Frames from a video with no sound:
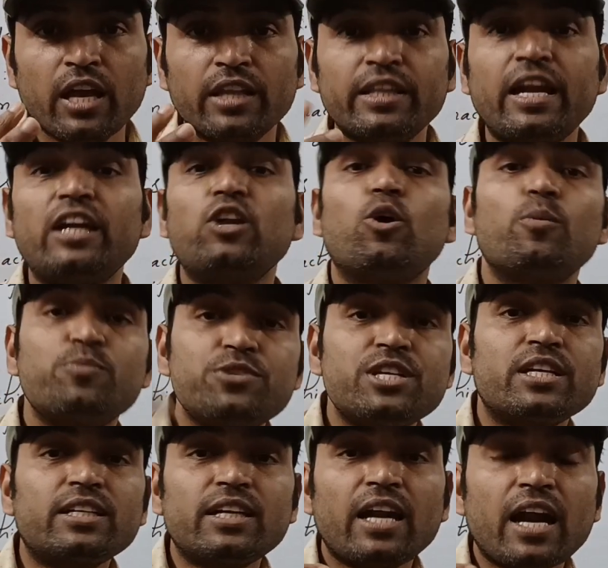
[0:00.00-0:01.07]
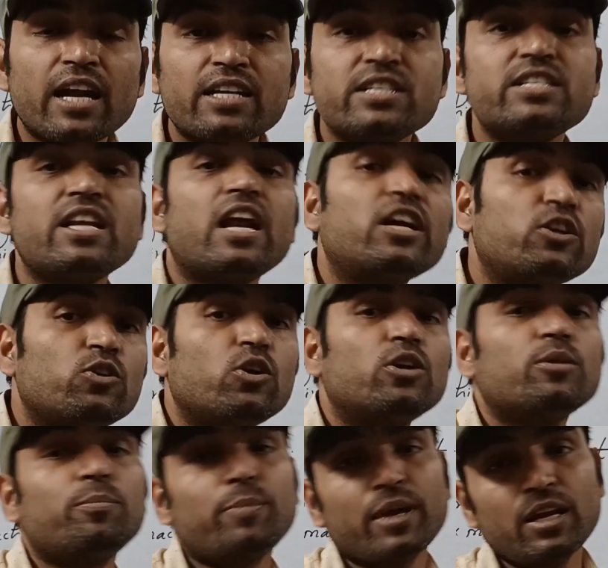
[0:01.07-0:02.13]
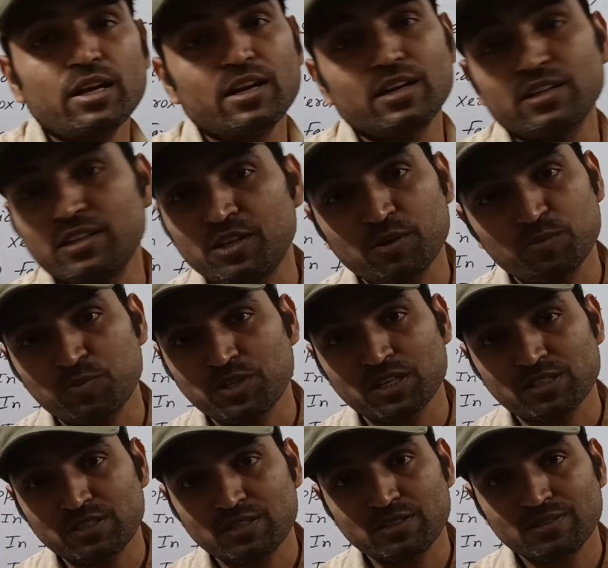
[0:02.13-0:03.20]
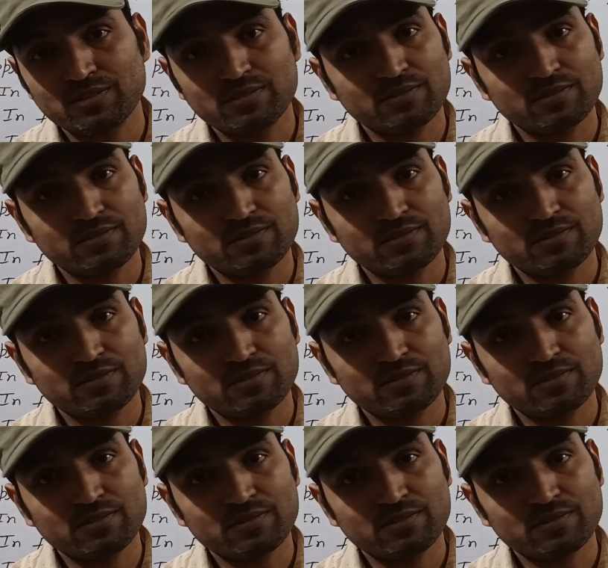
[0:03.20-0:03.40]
that object attract or repel another object.